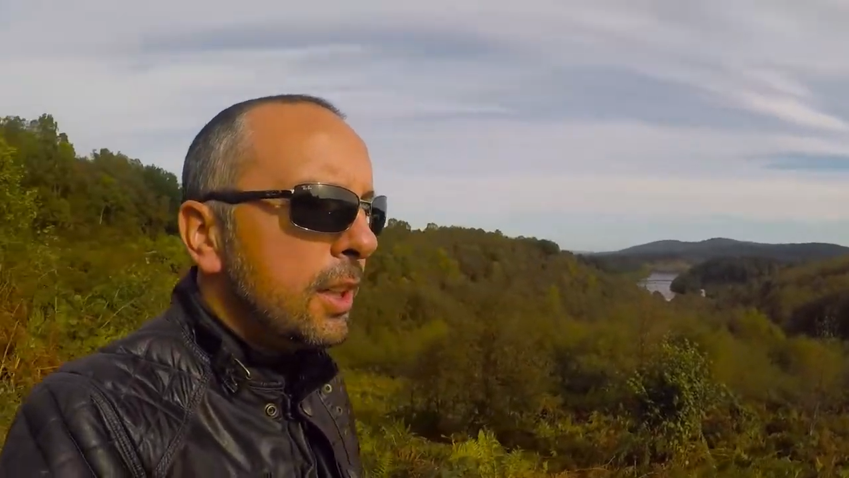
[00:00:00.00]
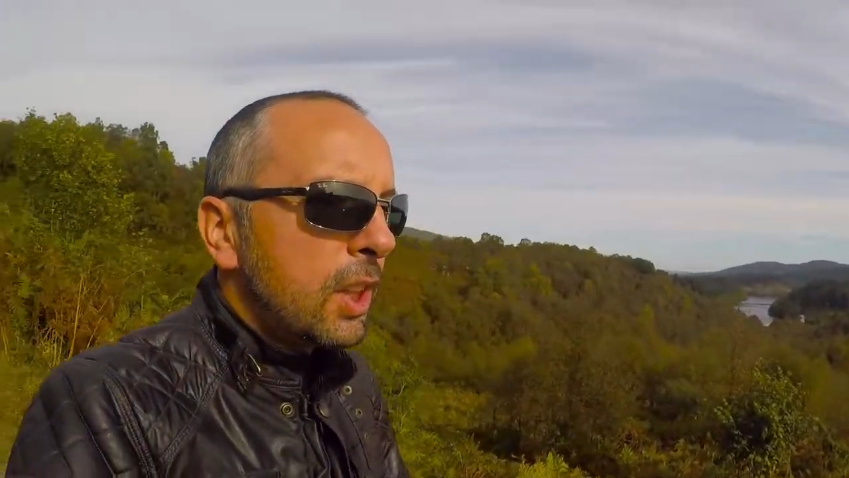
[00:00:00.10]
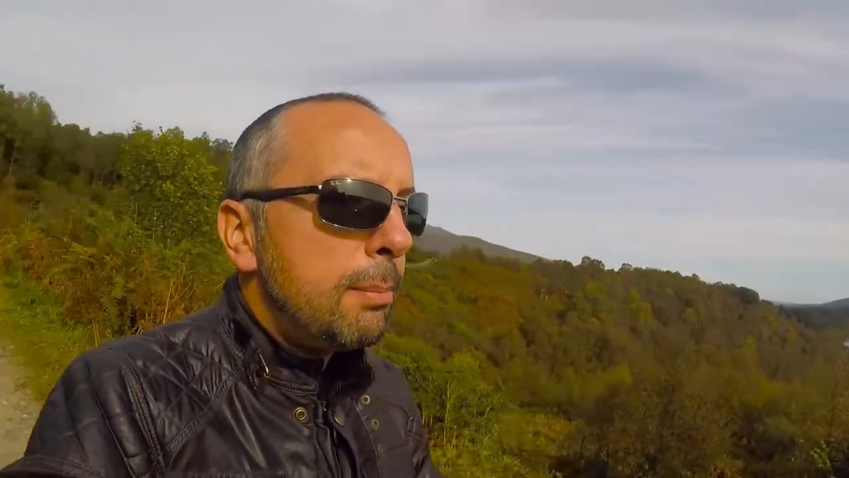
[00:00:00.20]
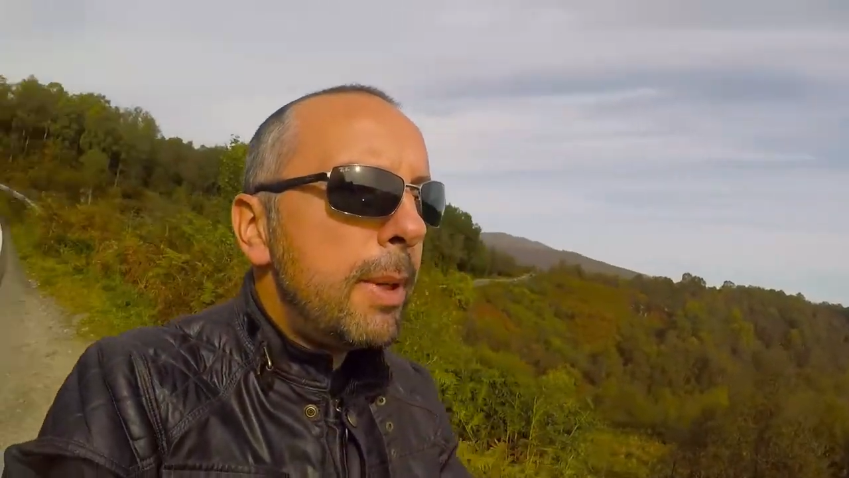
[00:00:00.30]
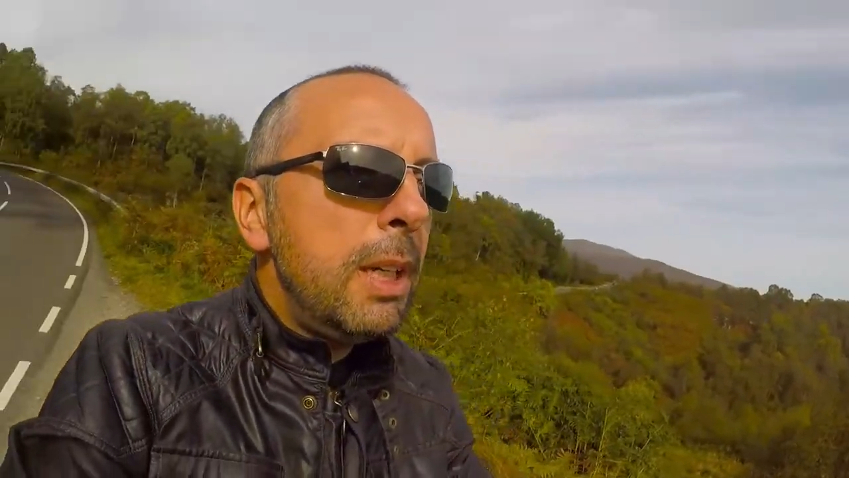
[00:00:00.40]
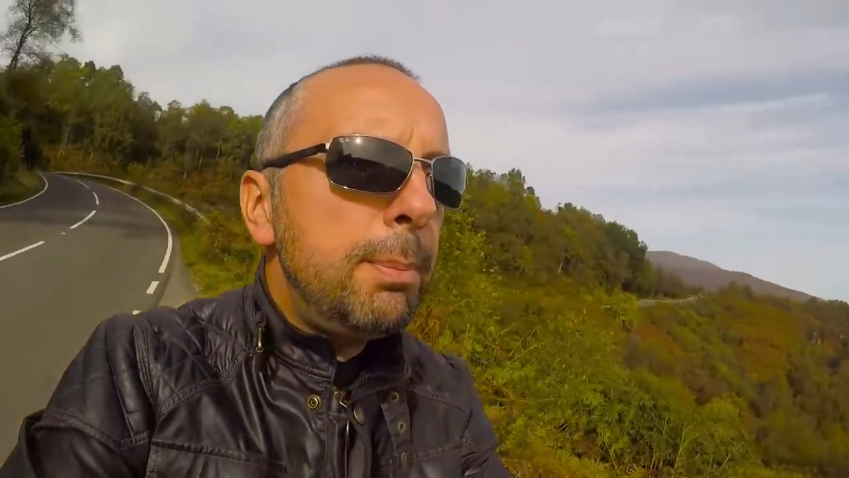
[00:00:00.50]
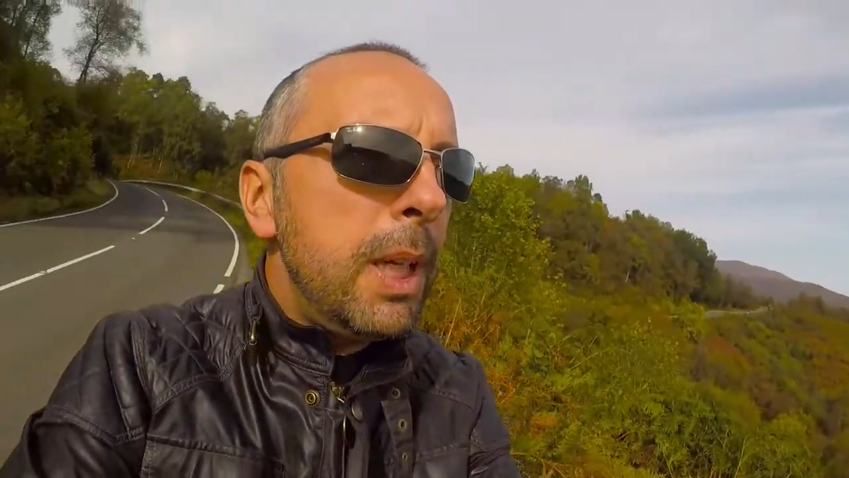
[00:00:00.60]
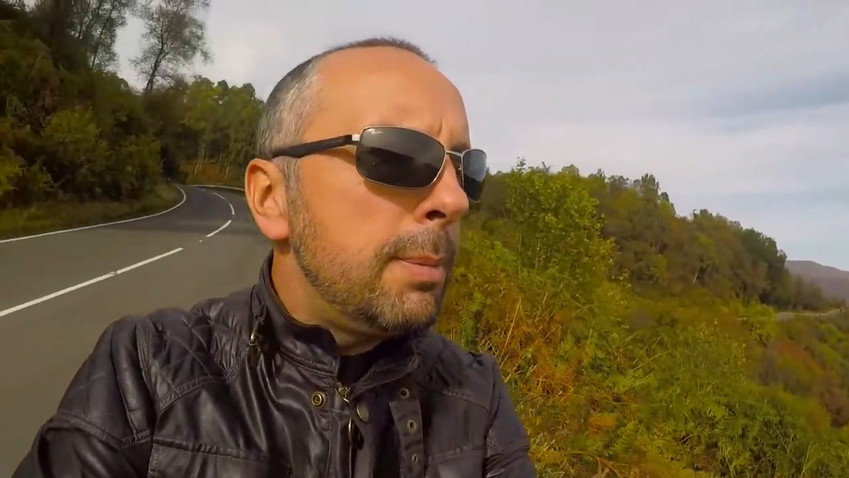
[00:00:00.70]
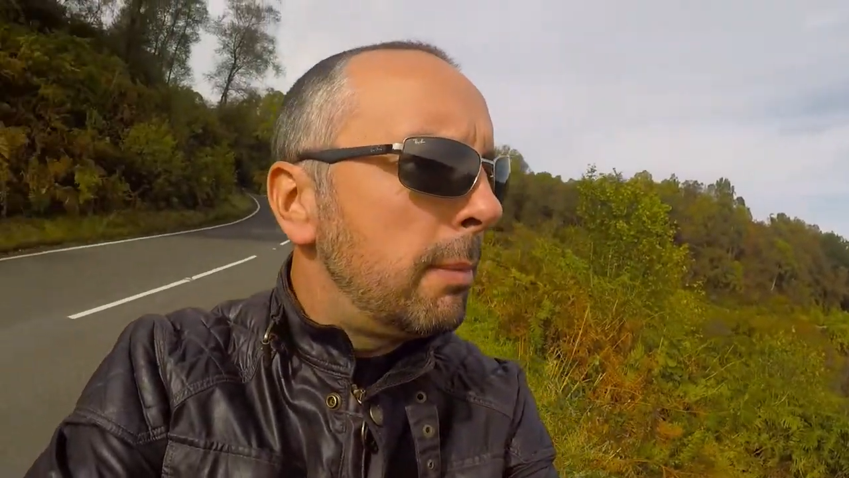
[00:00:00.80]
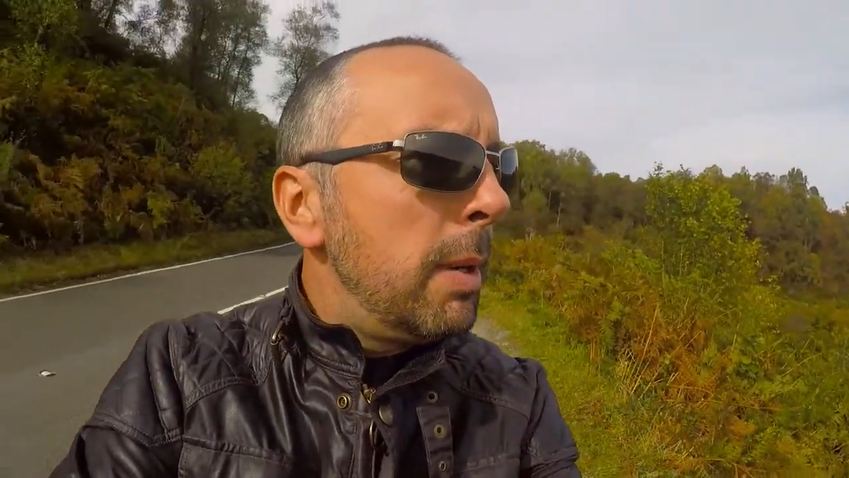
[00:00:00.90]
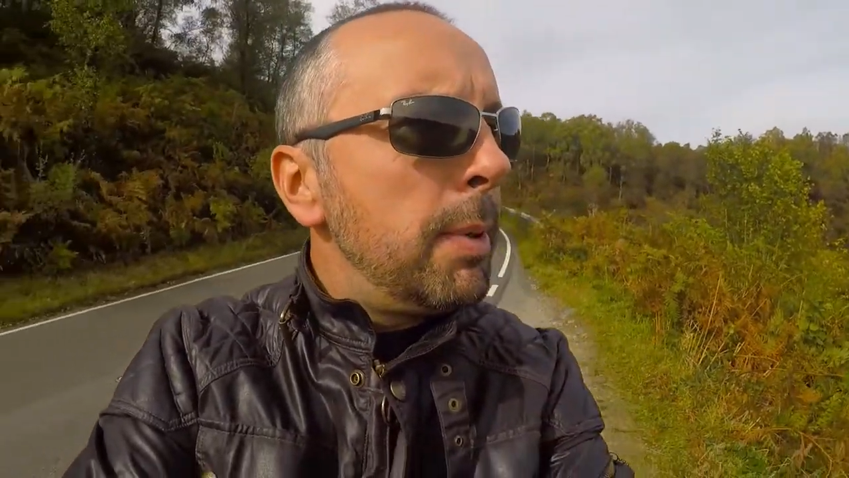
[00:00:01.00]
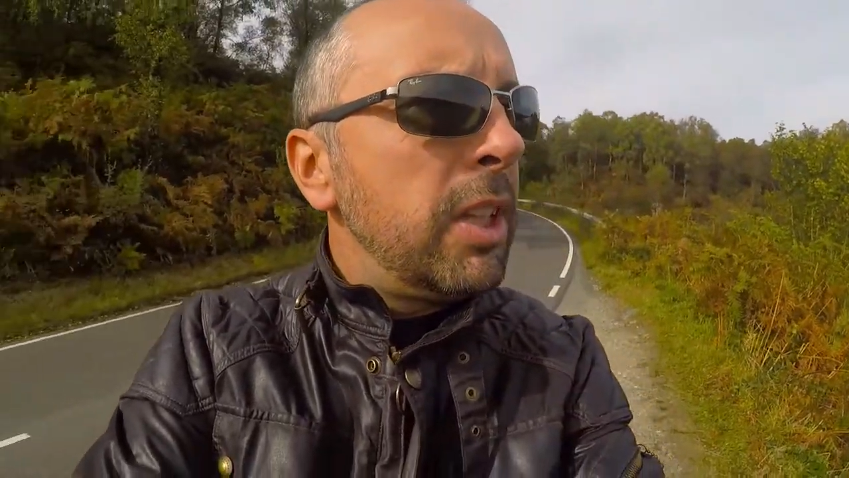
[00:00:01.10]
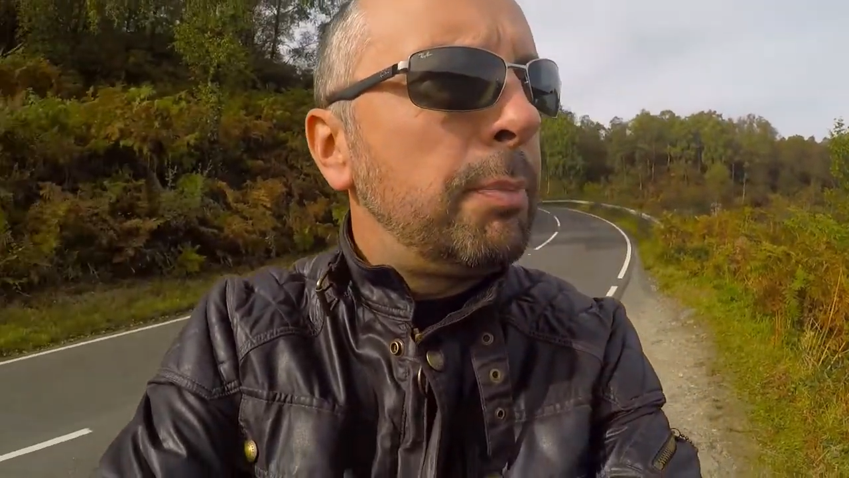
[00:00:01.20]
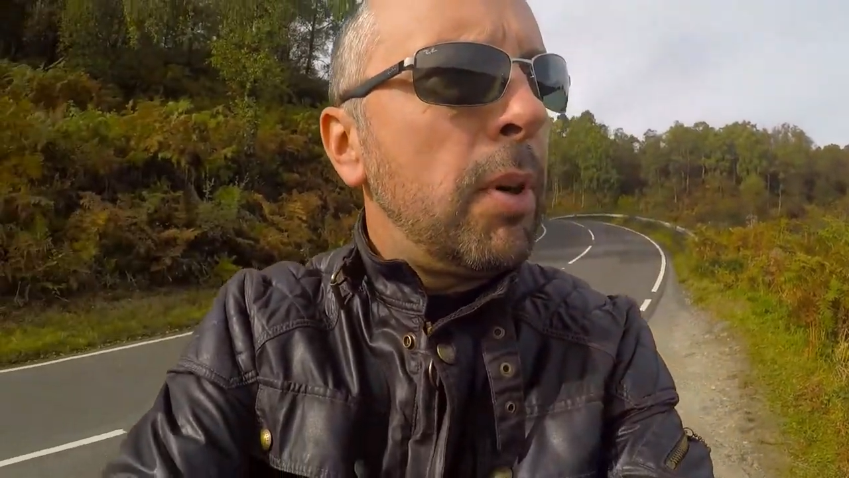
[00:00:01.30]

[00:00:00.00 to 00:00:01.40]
Some might be, but maybe they've